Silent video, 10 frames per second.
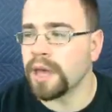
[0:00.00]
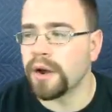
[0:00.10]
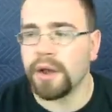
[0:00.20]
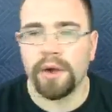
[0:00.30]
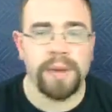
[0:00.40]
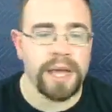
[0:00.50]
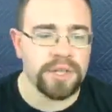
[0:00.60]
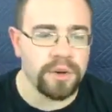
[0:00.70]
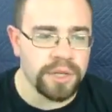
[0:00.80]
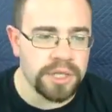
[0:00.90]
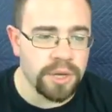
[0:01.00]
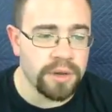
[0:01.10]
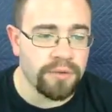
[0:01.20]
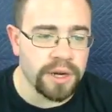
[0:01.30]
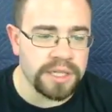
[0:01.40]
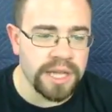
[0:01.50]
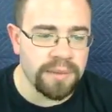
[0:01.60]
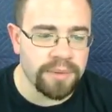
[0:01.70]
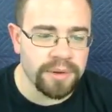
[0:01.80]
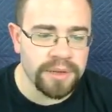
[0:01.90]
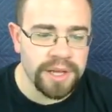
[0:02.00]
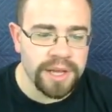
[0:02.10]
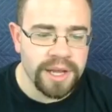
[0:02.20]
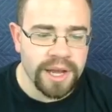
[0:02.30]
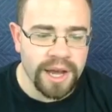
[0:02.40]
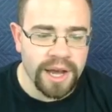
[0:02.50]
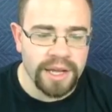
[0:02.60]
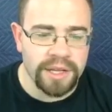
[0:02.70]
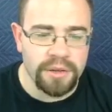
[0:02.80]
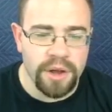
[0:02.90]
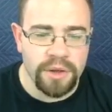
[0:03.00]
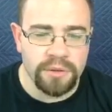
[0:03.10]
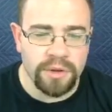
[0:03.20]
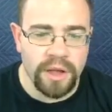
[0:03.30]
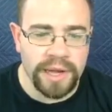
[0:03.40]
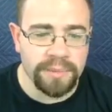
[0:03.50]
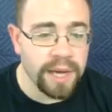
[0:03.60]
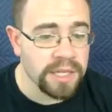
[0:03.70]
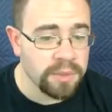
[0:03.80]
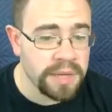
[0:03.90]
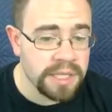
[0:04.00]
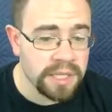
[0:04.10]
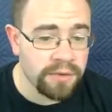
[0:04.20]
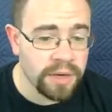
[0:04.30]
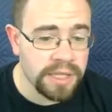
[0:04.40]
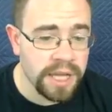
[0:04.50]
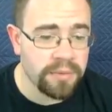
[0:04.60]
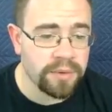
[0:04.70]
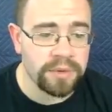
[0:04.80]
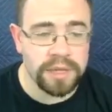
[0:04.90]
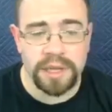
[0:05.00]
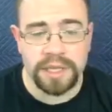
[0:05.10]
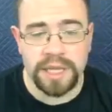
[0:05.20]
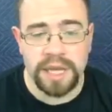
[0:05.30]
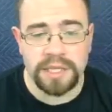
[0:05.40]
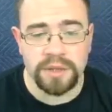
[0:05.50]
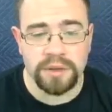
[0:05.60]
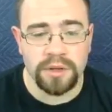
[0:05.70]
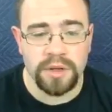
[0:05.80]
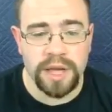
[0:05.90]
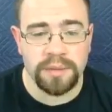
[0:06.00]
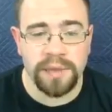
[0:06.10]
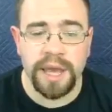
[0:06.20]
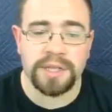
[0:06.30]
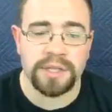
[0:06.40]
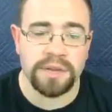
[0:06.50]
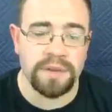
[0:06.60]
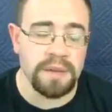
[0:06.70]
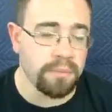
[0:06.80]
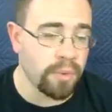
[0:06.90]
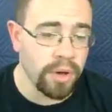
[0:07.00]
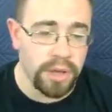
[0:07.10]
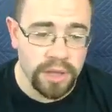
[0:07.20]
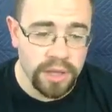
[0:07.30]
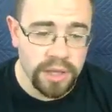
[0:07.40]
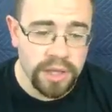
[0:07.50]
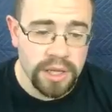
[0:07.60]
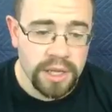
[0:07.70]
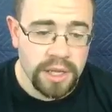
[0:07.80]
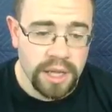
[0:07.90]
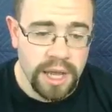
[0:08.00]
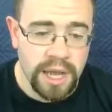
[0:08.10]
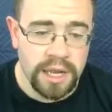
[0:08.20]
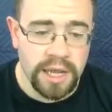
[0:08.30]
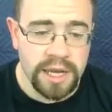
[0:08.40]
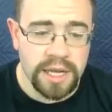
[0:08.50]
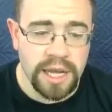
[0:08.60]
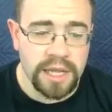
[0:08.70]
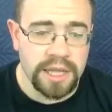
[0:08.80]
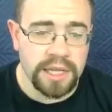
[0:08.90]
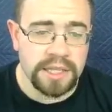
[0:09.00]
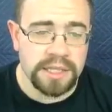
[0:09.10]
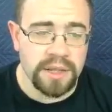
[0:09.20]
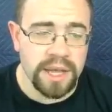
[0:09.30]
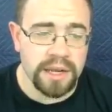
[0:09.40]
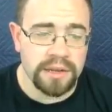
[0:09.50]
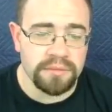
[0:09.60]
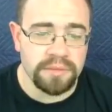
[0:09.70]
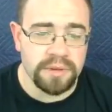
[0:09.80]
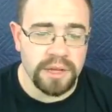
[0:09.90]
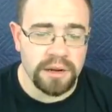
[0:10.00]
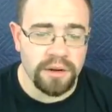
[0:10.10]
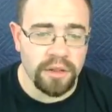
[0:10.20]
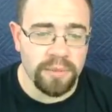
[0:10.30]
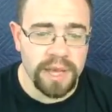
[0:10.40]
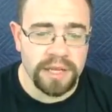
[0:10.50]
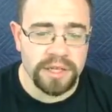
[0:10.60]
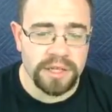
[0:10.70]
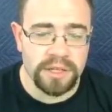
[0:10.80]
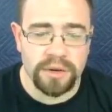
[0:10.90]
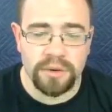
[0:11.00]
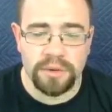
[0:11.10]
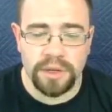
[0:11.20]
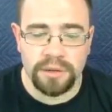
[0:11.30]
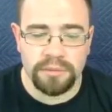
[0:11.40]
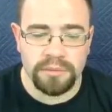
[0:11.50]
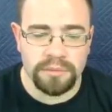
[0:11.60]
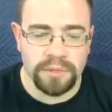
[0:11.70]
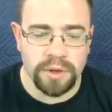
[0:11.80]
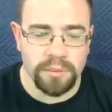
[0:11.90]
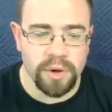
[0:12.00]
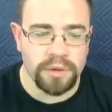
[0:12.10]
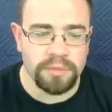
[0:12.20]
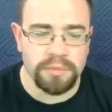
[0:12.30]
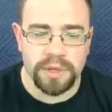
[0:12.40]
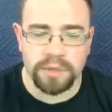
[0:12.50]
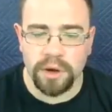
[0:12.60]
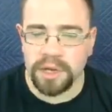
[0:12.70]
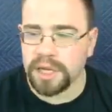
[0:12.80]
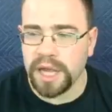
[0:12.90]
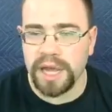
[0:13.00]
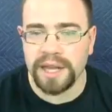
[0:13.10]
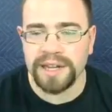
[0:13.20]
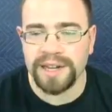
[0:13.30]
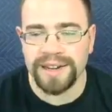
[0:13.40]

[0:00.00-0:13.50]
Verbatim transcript: I don't know, Banjo Kazooie, for example. Uh, you know, you collect puzzle pieces, for example. In this case, you collect pages of a book. And the idea, I think, is to then get all the pages so your book is working again.